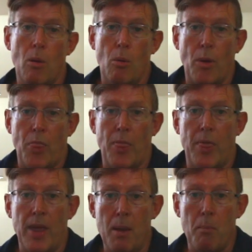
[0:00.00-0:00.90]

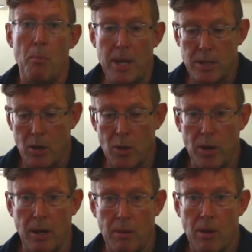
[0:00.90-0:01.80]
what their best
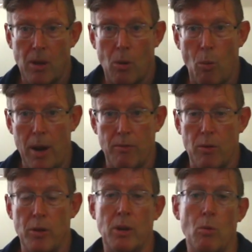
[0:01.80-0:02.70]
learning way of
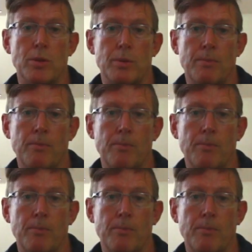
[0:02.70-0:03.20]
learning was.